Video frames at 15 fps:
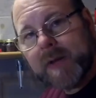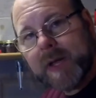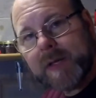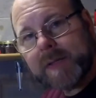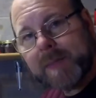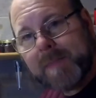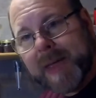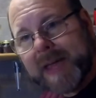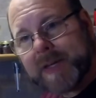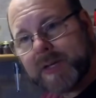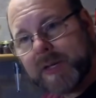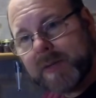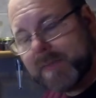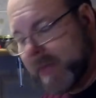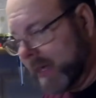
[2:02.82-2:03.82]
got to mashing
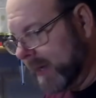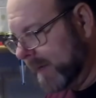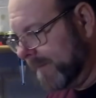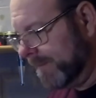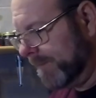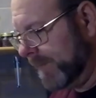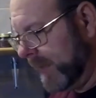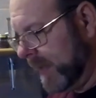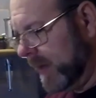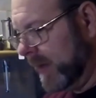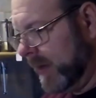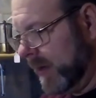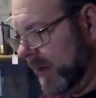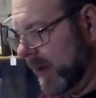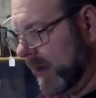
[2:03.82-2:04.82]
them yet,
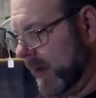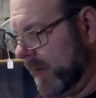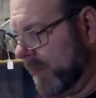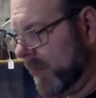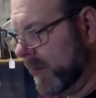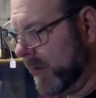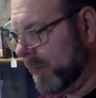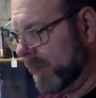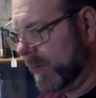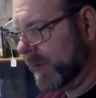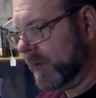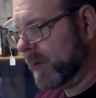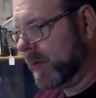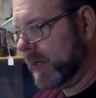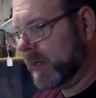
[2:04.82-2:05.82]
I'm going to put the
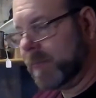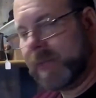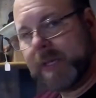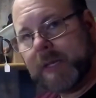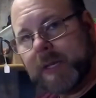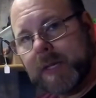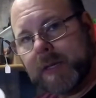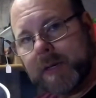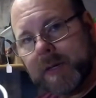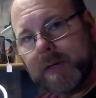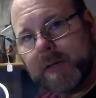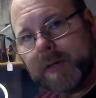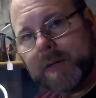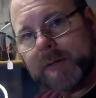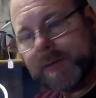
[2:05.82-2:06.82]
cream in
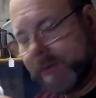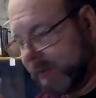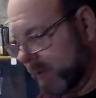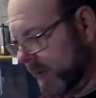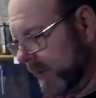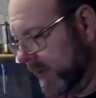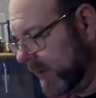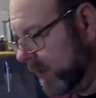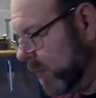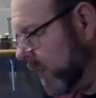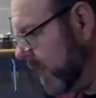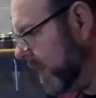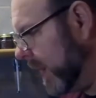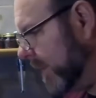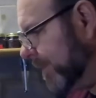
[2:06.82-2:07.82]
here so that they'll
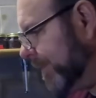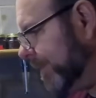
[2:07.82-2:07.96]
warm up.